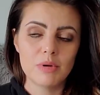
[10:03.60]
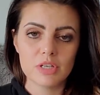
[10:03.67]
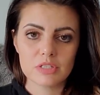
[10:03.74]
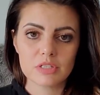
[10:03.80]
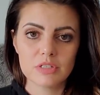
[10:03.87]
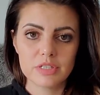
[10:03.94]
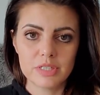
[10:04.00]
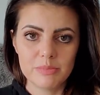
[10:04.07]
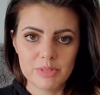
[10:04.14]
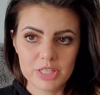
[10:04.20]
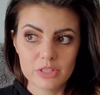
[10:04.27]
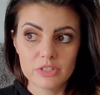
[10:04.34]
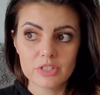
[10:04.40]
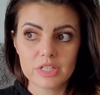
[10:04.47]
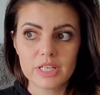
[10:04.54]
also going to be
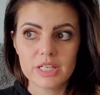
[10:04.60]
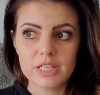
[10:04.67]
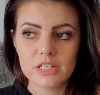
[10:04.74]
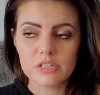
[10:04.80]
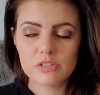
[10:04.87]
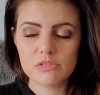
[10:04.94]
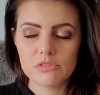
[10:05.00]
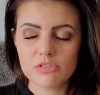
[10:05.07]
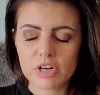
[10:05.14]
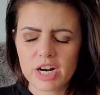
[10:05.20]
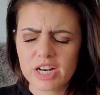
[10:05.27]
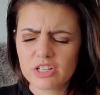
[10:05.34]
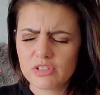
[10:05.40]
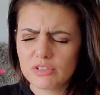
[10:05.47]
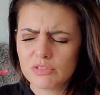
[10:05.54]
looking into
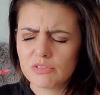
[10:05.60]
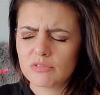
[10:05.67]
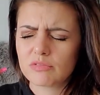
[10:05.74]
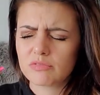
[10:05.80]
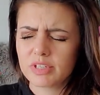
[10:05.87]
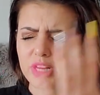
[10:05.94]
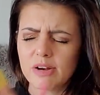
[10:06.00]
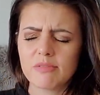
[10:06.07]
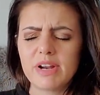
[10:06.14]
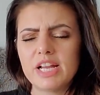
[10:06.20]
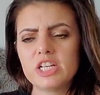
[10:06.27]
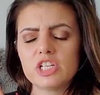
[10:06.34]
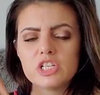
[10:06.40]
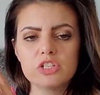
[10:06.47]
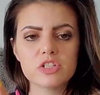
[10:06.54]
trying to
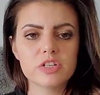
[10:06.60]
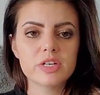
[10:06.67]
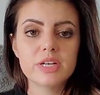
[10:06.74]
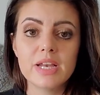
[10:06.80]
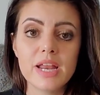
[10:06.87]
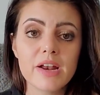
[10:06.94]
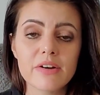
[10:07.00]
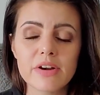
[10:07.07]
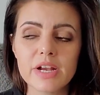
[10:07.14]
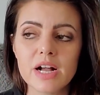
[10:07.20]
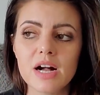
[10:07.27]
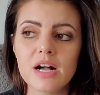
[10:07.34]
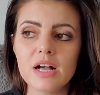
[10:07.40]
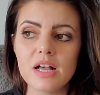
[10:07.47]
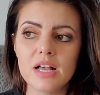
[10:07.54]
rearrange a certain
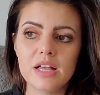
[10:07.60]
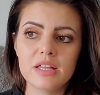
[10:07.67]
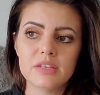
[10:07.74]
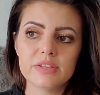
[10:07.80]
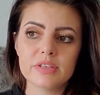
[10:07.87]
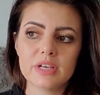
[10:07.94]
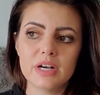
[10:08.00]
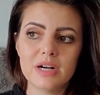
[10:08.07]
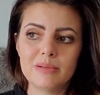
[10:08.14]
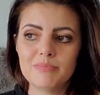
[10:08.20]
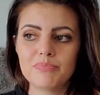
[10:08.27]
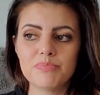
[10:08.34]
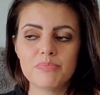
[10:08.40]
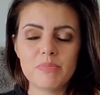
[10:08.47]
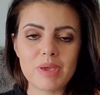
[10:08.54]
area and
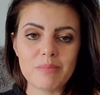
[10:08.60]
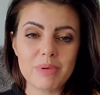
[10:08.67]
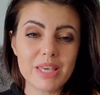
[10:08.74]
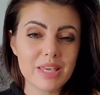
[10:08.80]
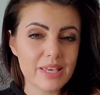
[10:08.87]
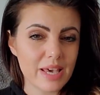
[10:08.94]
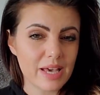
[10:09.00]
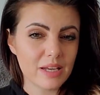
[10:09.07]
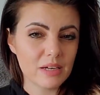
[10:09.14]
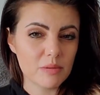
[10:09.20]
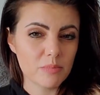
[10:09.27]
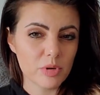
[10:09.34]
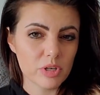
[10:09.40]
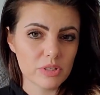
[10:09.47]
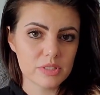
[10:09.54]
um, maybe get
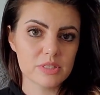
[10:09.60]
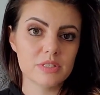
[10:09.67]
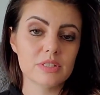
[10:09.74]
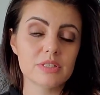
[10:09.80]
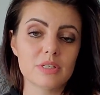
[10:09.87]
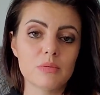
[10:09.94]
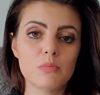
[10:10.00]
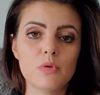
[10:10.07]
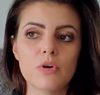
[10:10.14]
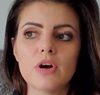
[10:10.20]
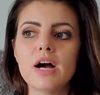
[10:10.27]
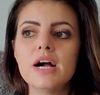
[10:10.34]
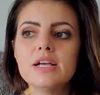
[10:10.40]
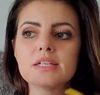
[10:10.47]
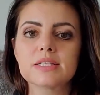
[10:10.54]
Merlin a little more
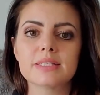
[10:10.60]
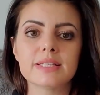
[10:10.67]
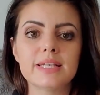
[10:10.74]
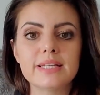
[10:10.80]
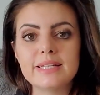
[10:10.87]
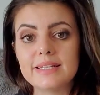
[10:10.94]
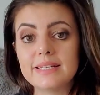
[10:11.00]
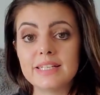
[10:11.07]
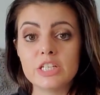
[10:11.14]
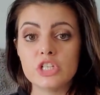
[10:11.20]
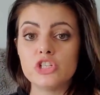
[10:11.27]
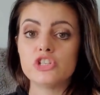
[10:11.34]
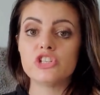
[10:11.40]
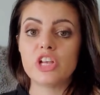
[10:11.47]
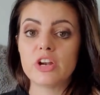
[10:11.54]
isolated in
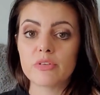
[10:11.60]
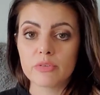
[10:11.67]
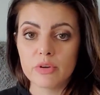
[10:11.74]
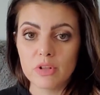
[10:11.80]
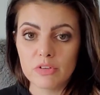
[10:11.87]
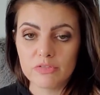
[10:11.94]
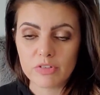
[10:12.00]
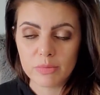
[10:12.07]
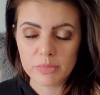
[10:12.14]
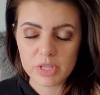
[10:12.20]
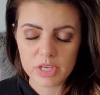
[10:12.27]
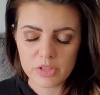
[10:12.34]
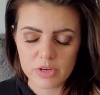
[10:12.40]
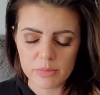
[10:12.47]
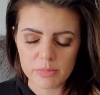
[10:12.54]
general from
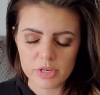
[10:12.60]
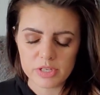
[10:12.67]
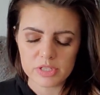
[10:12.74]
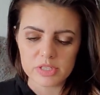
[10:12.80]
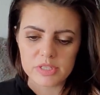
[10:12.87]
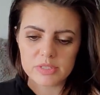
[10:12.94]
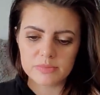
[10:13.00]
the other birds.